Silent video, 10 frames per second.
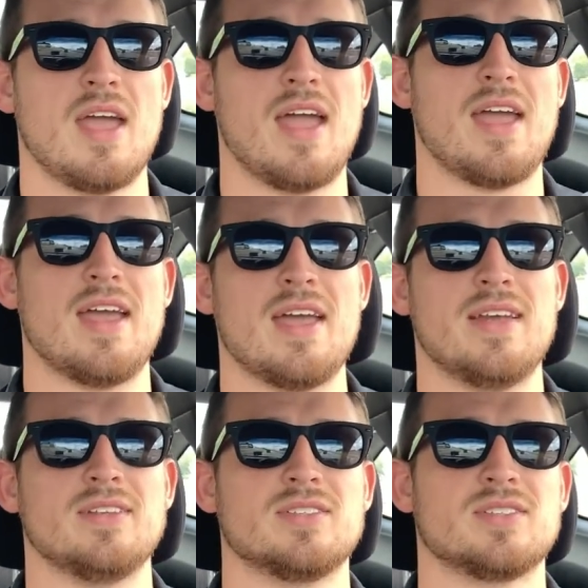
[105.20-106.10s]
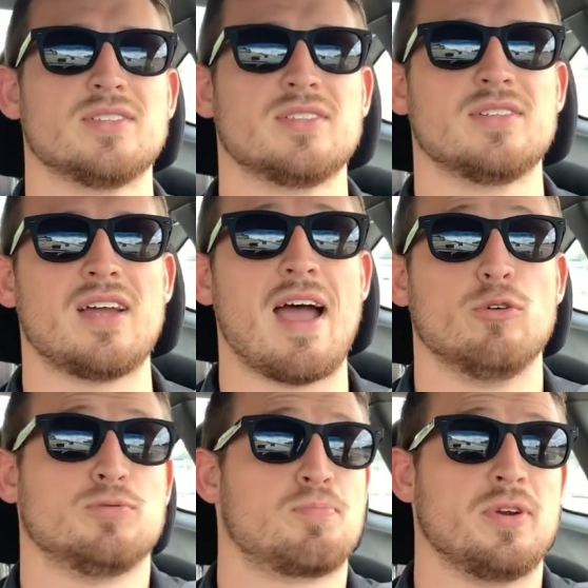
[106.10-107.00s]
and I
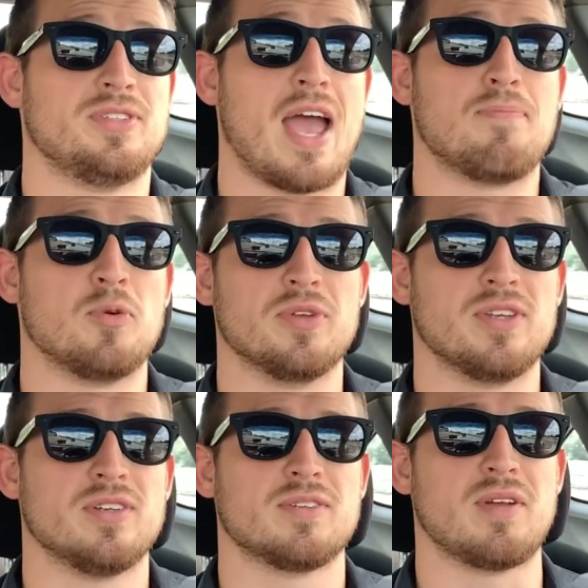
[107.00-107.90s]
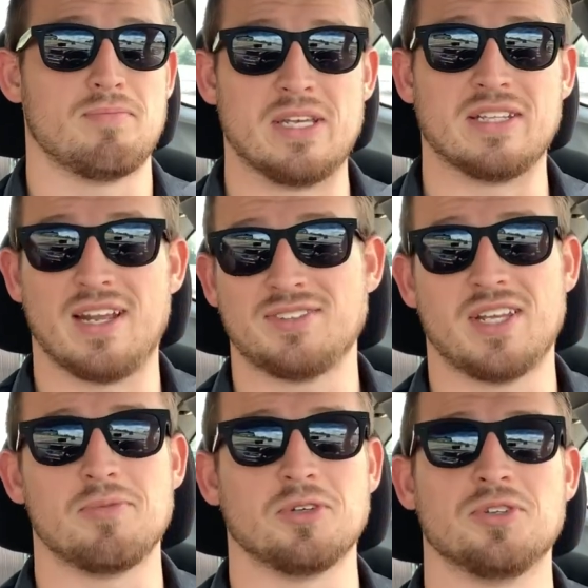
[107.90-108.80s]
was pretty happy with it, being that I
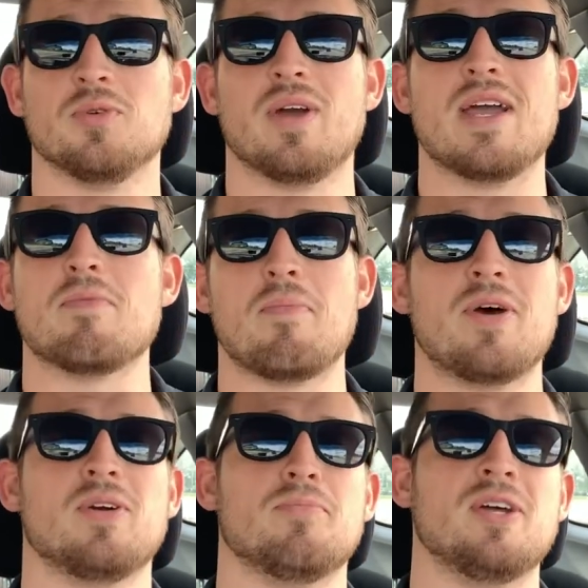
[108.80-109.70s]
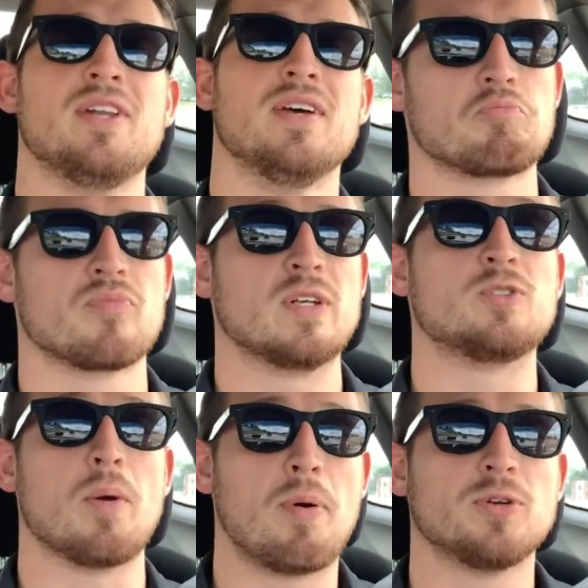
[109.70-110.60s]
stayed up till two A M, I better have been.
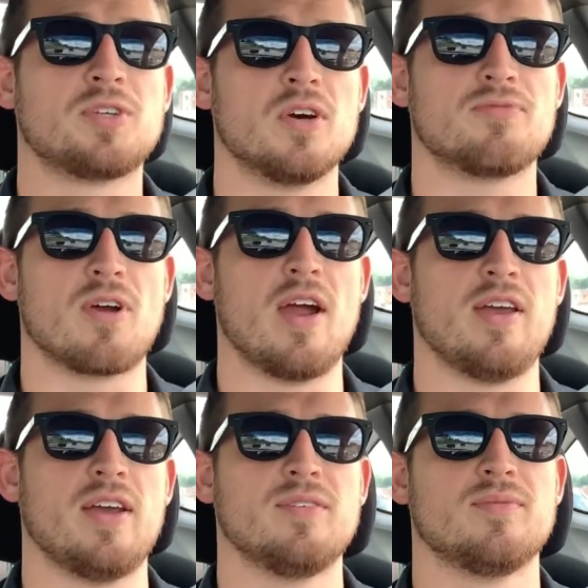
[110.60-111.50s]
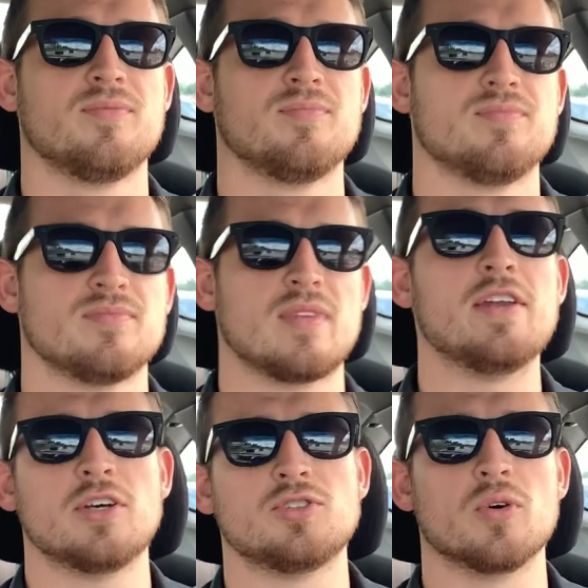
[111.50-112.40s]
So I posted on Friday. It
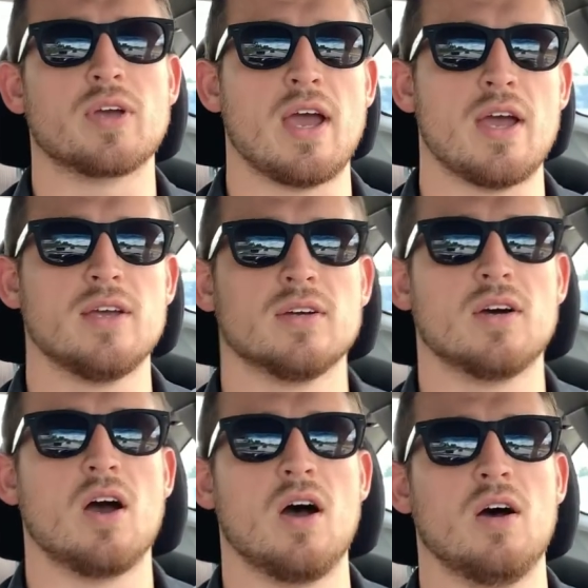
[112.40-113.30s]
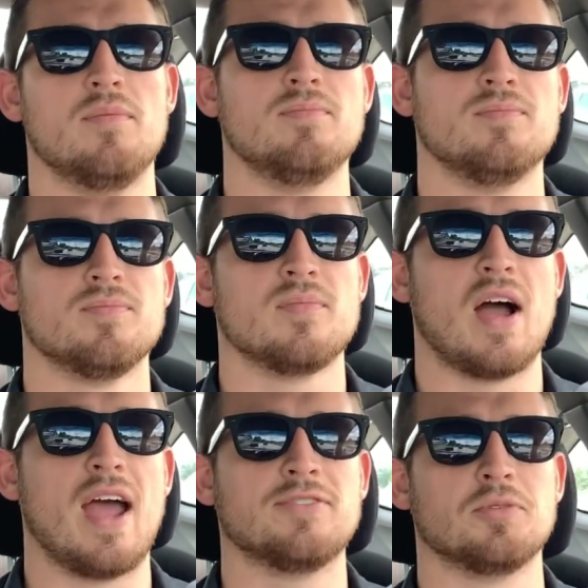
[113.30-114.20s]
does okay. Um,
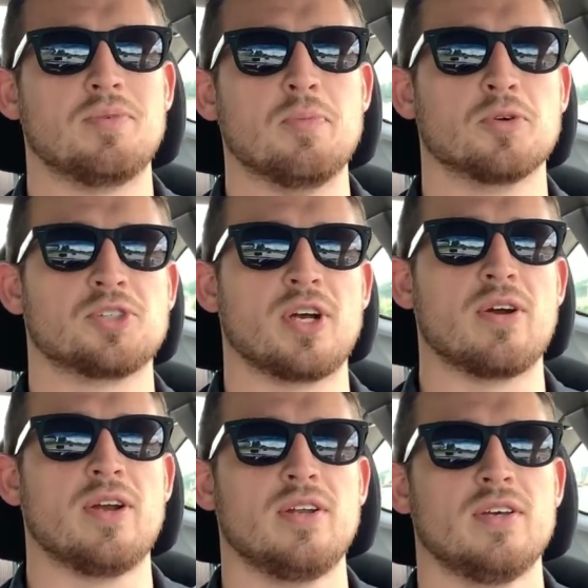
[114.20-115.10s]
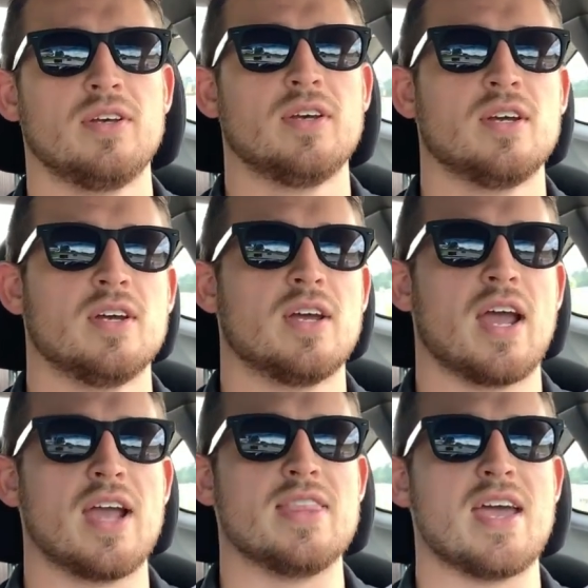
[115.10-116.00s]
I have some people share it,
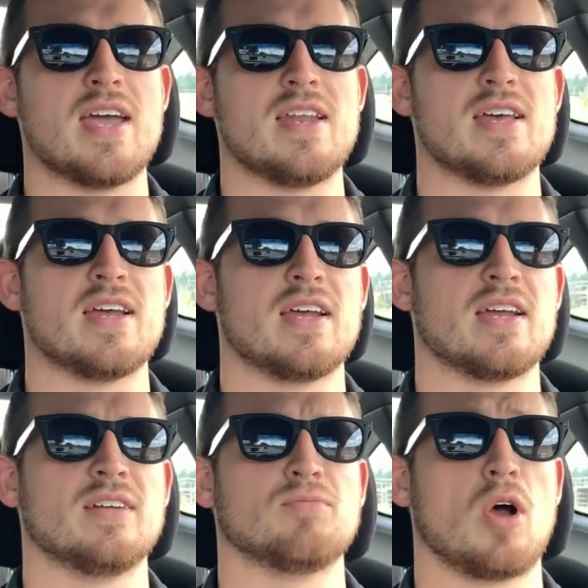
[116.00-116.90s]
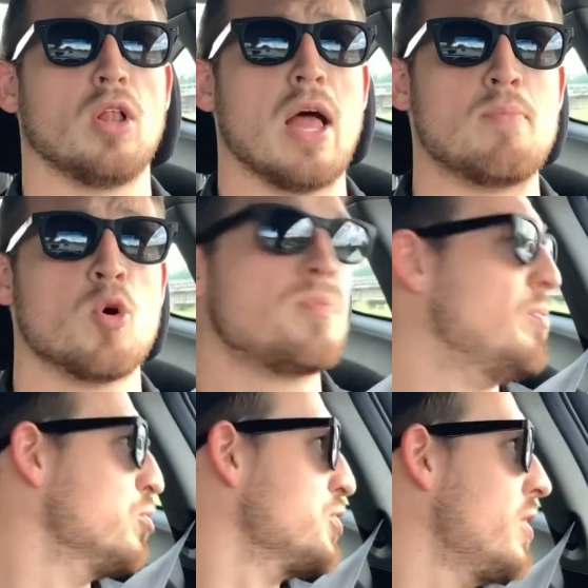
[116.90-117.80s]
and then a lot more
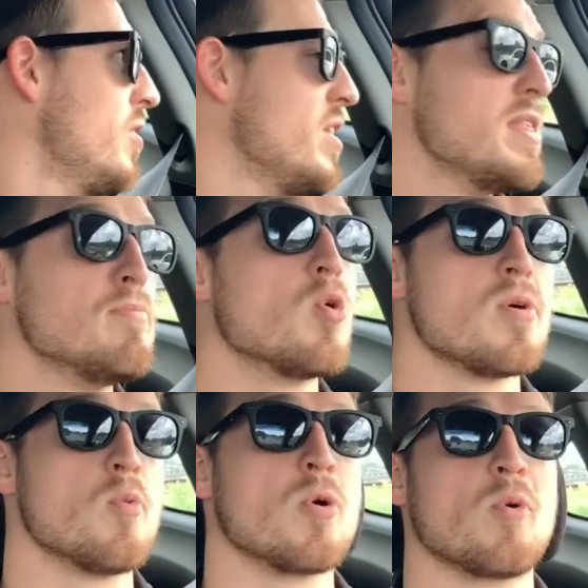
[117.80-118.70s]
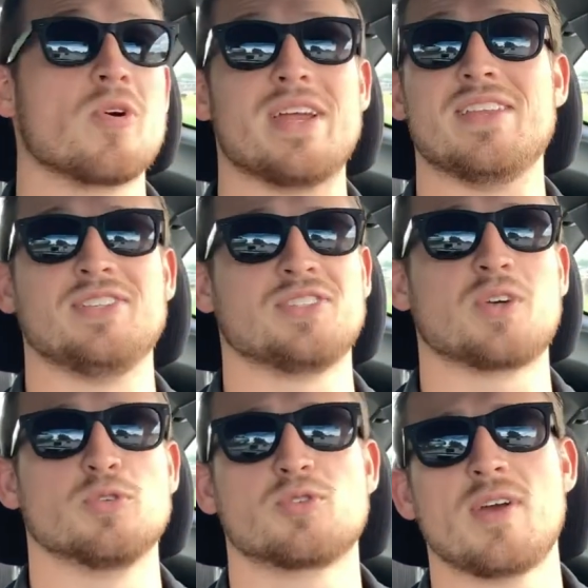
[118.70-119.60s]
people share it, and then more and more and more, and it just
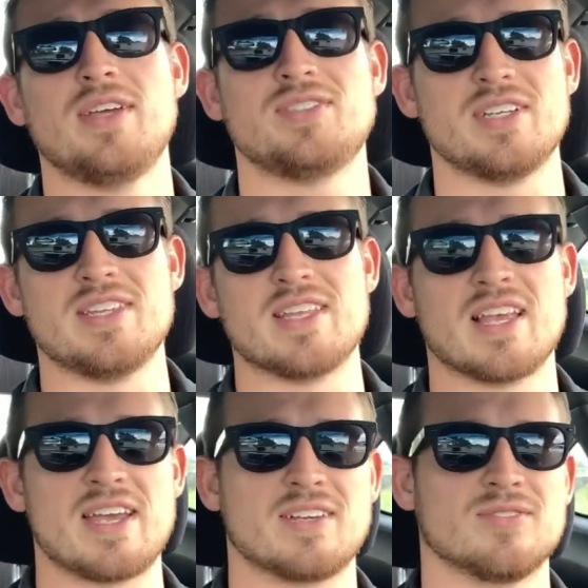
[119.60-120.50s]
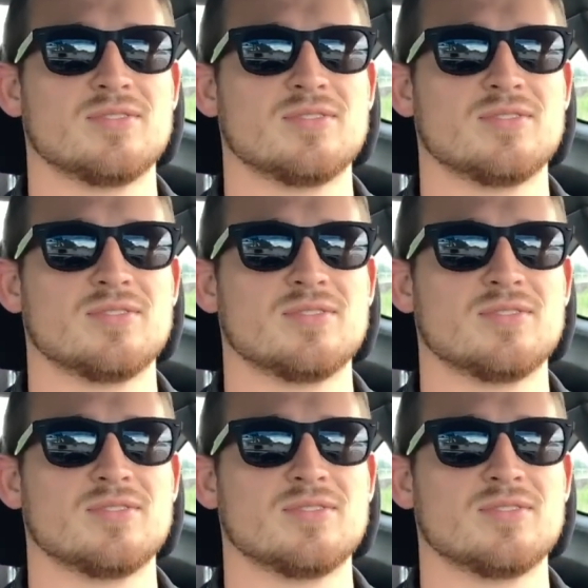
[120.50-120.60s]
goes crazy, and then like